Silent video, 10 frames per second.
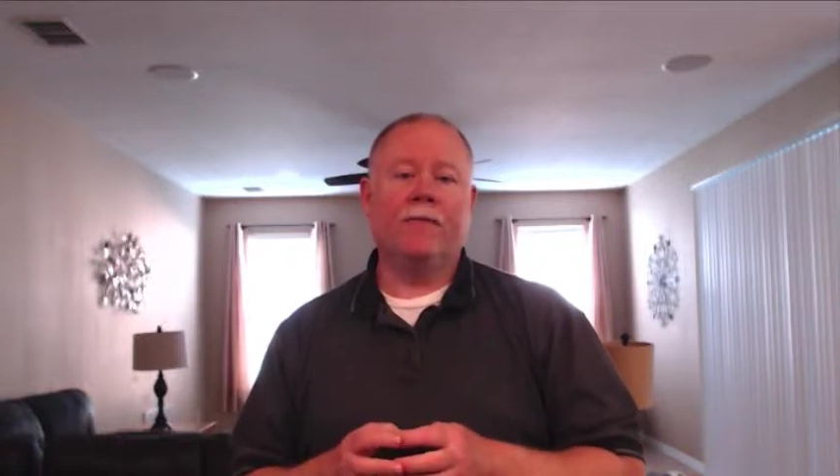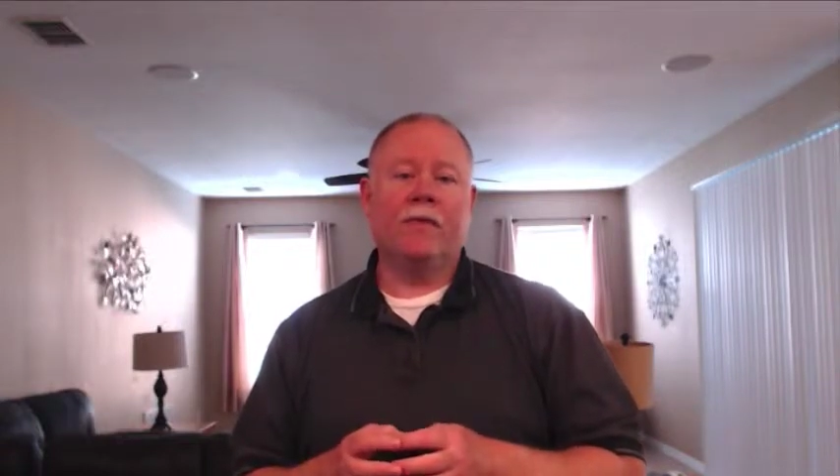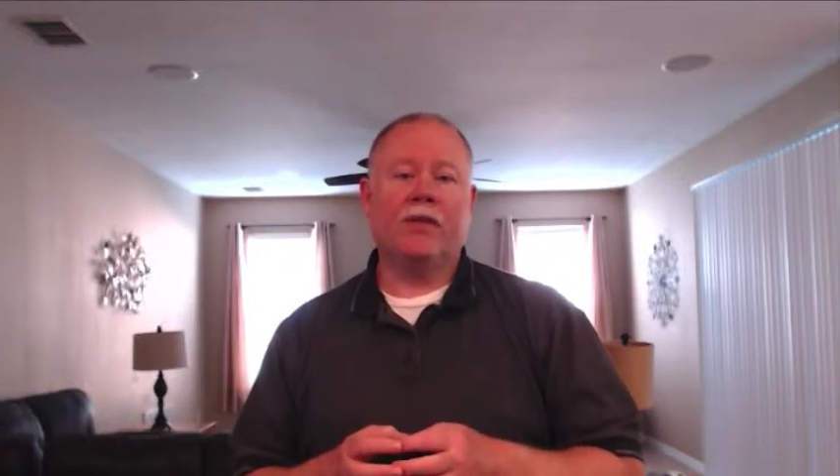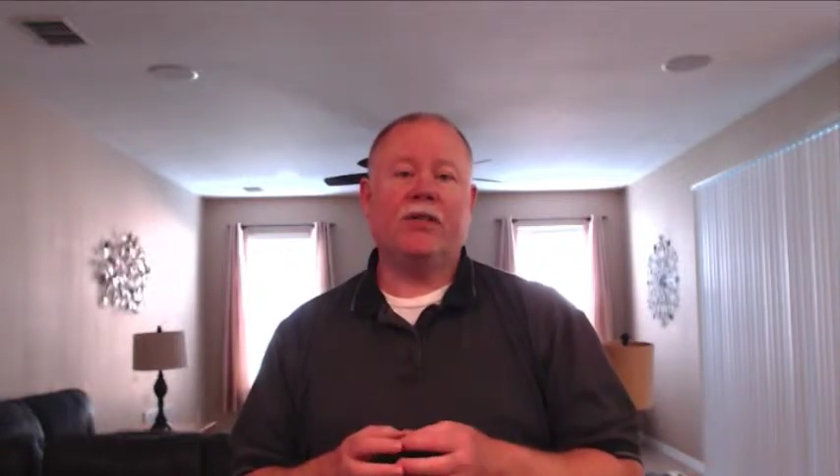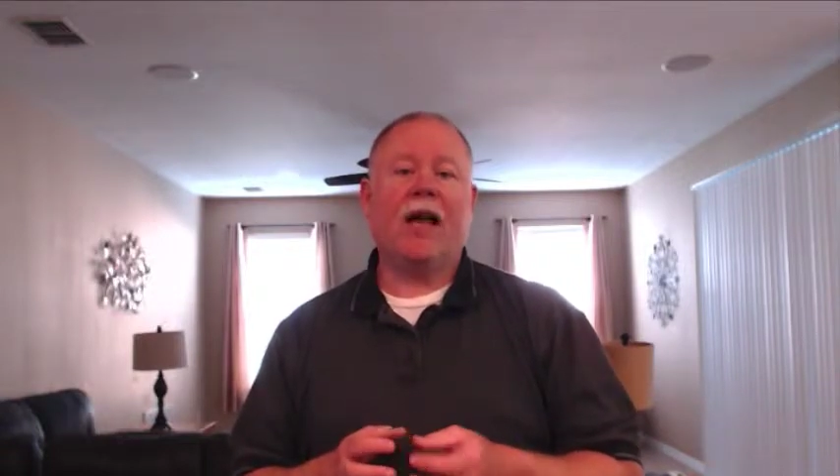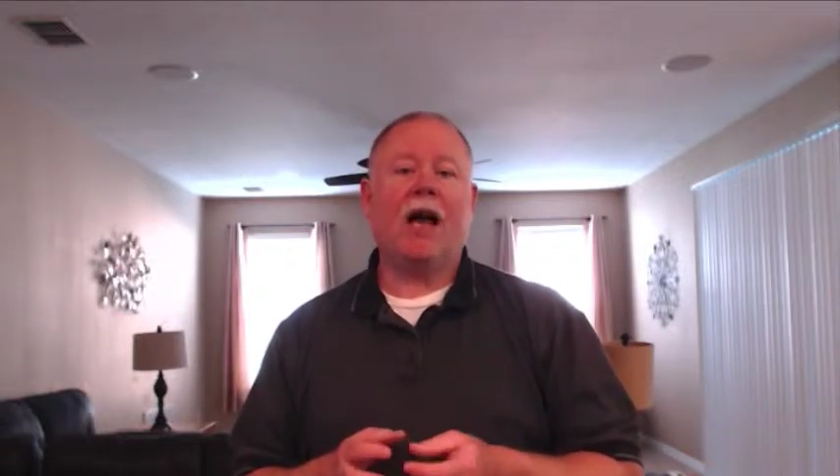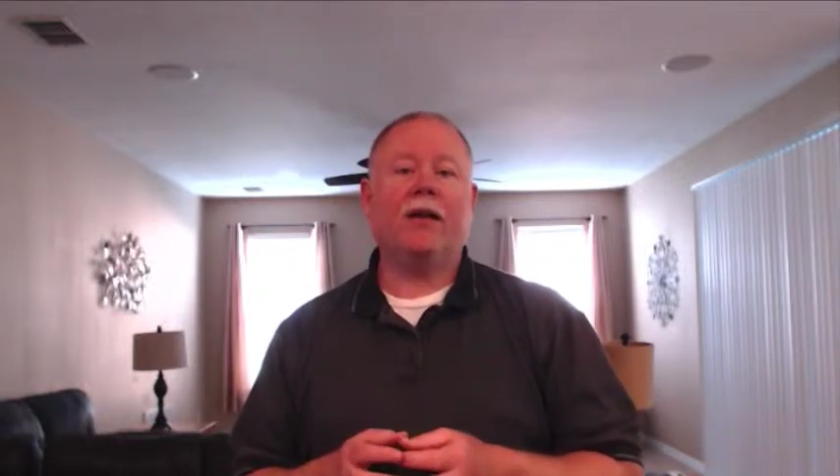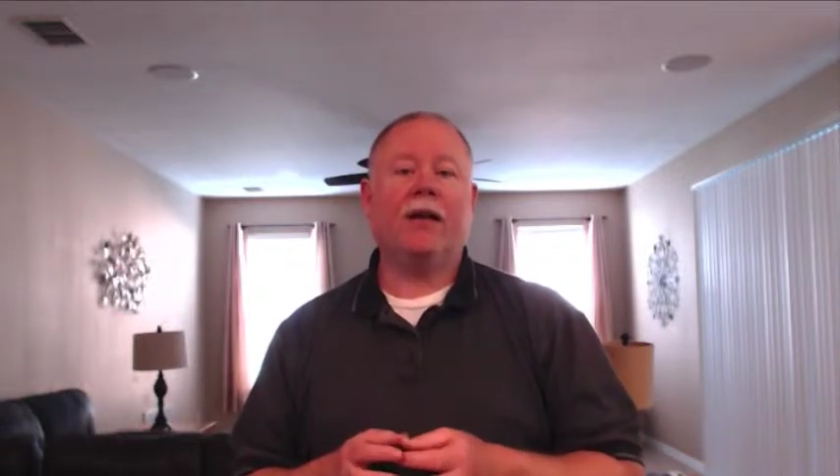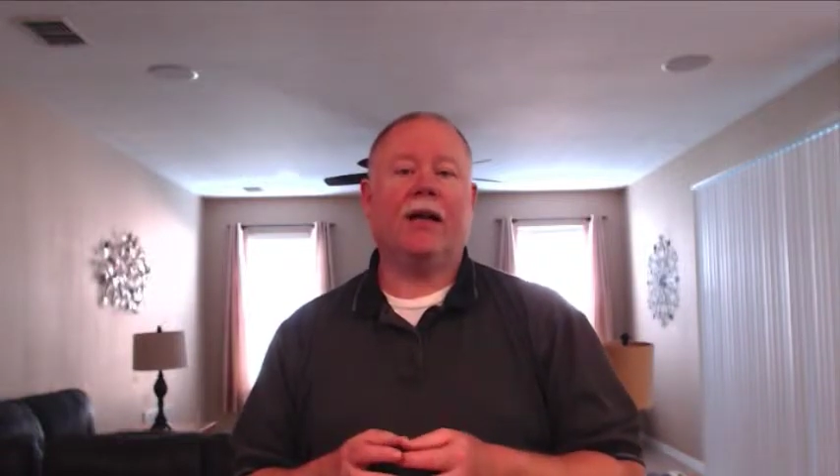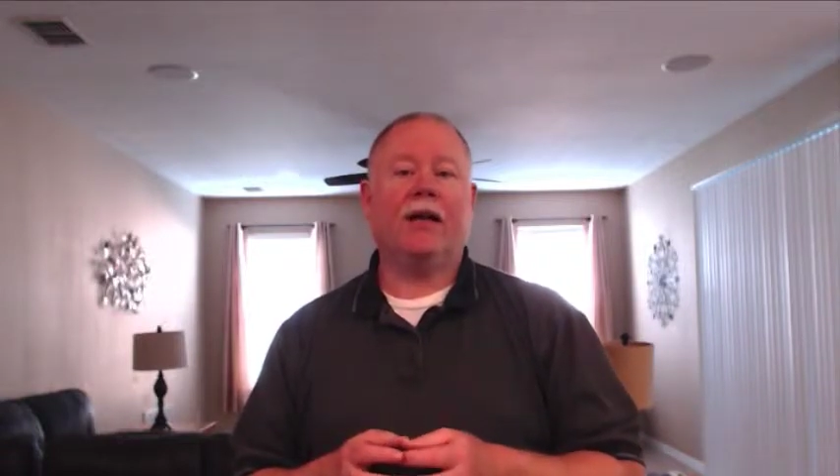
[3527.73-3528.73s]
to see how to
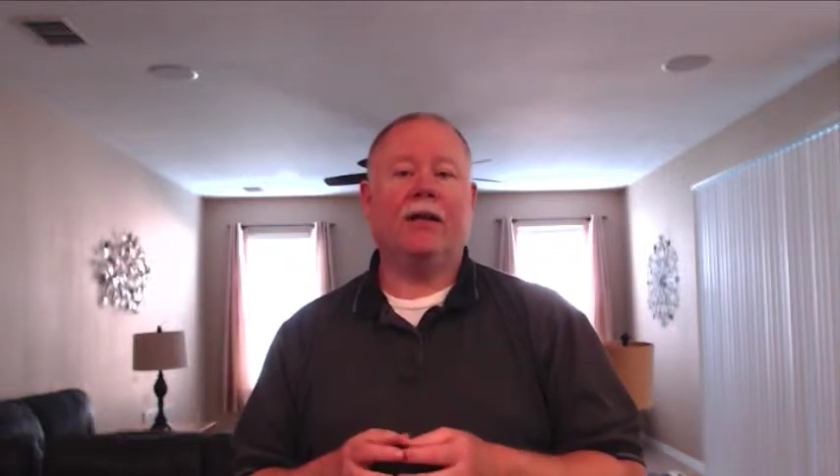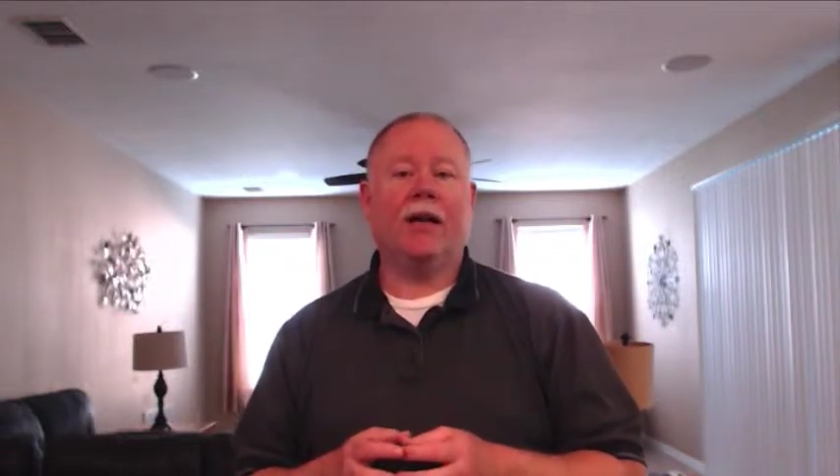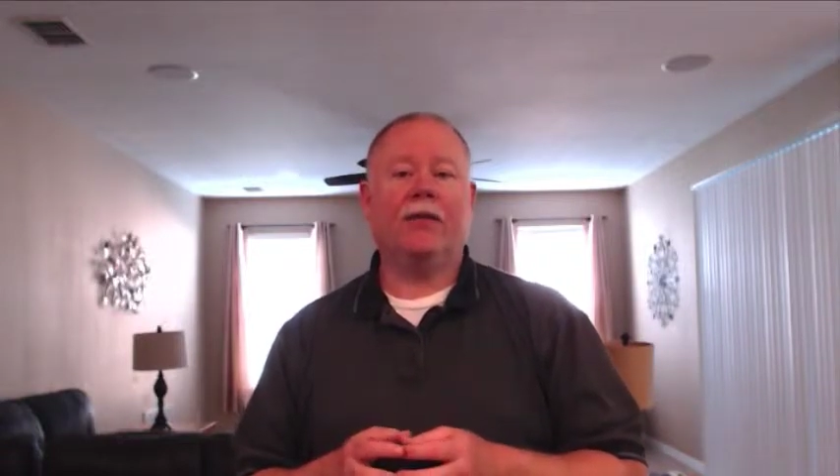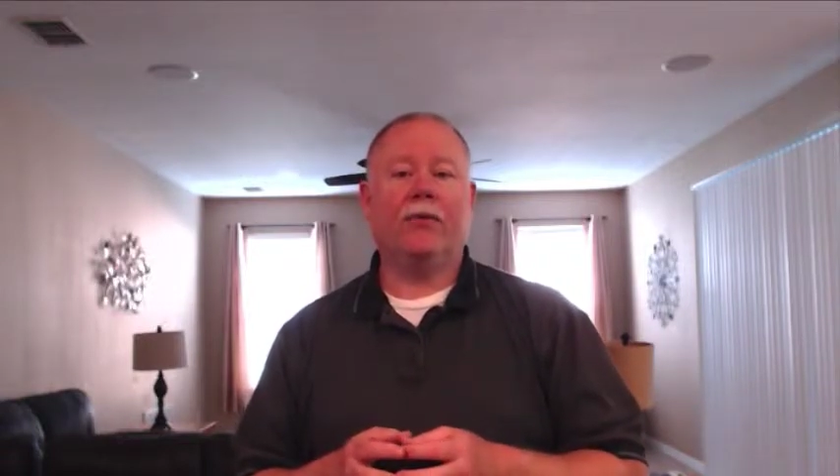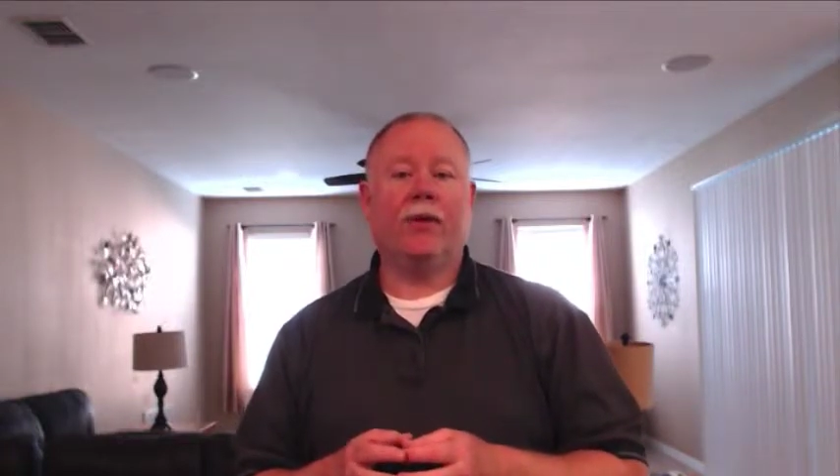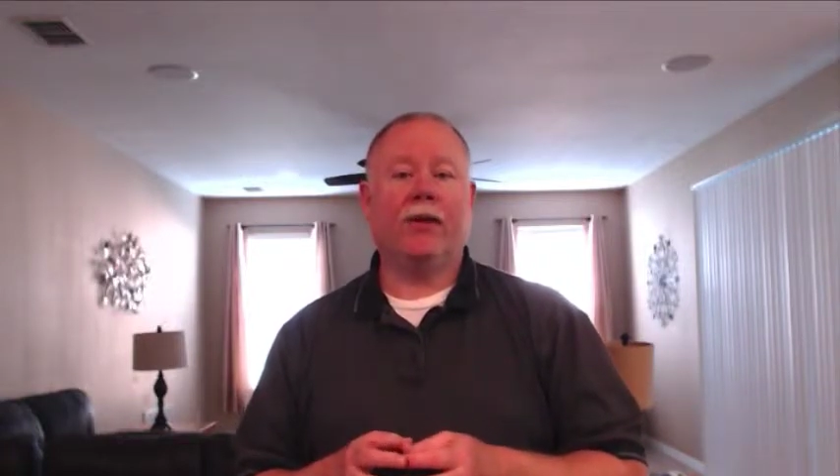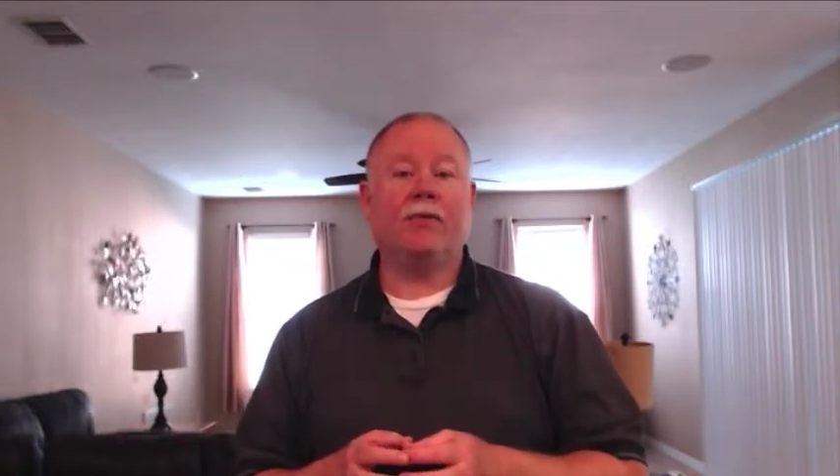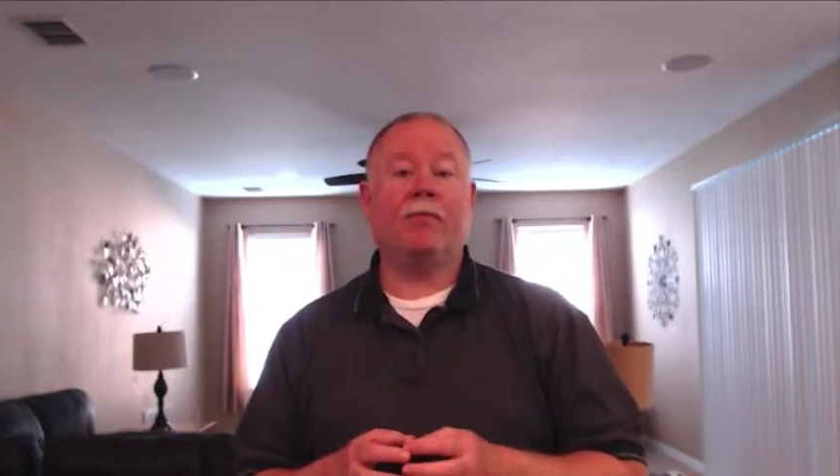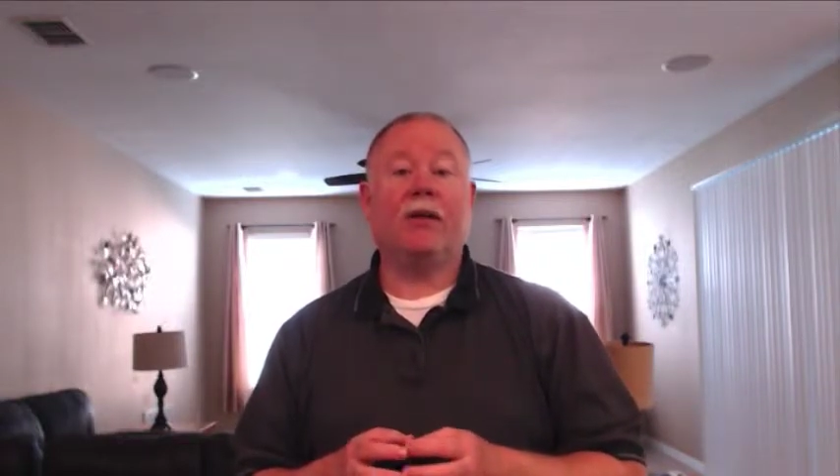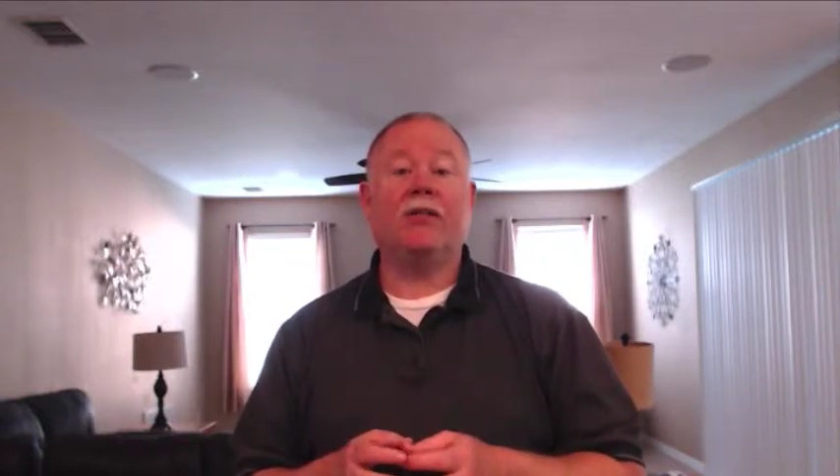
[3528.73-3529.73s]
get connected with us
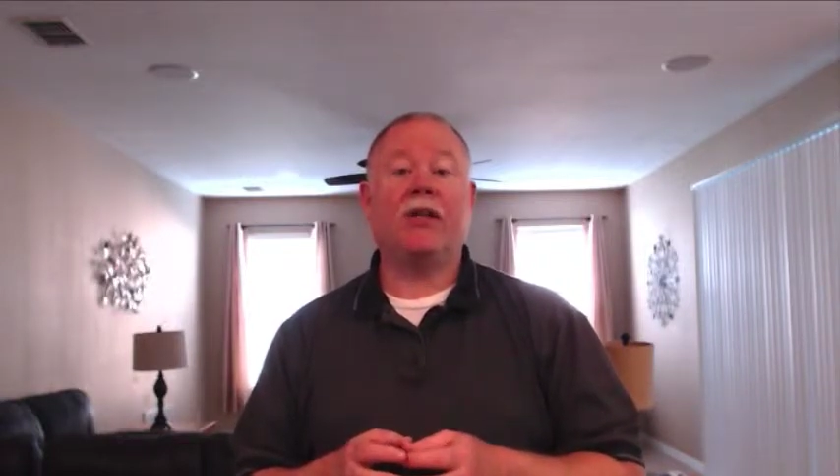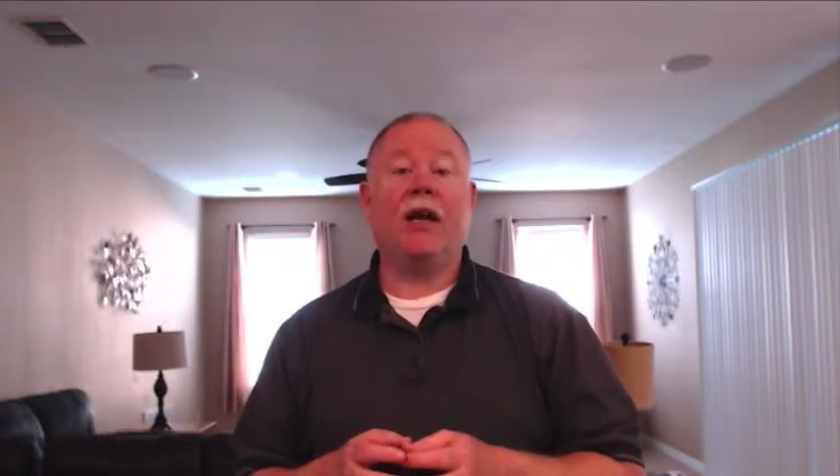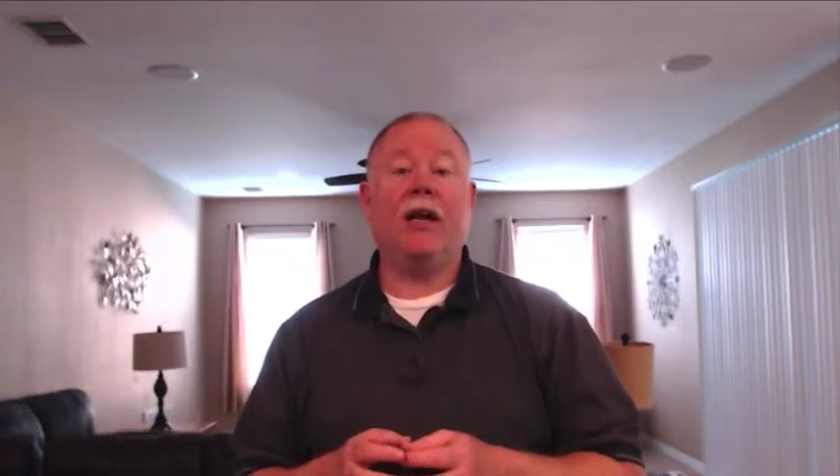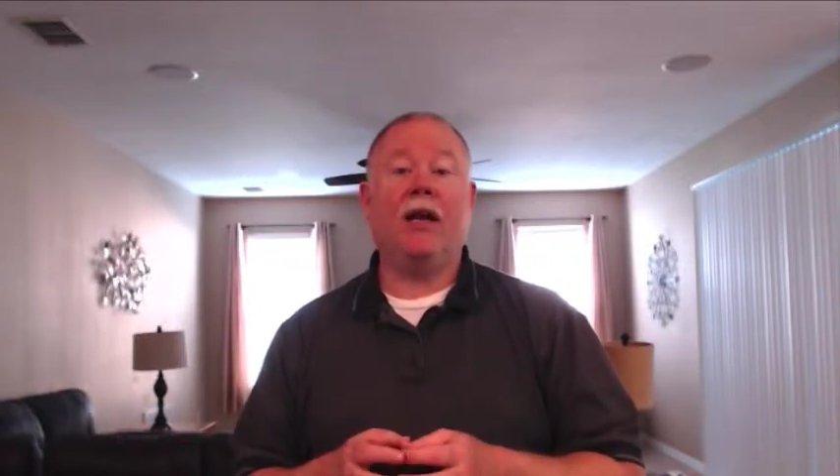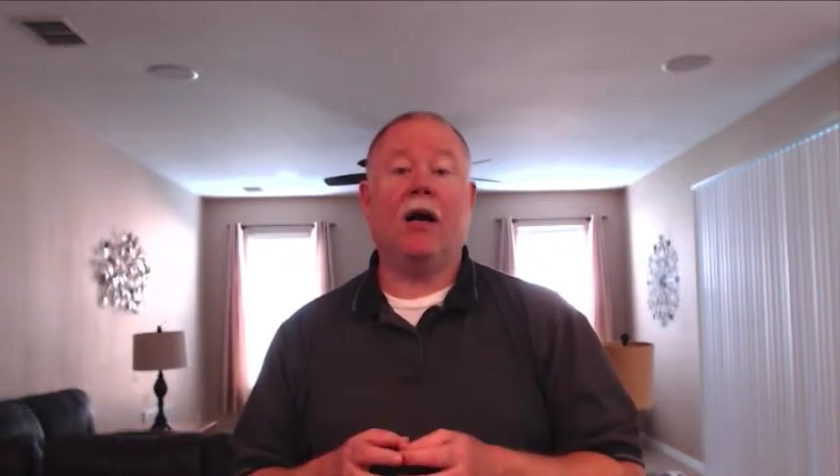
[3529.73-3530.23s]
by signing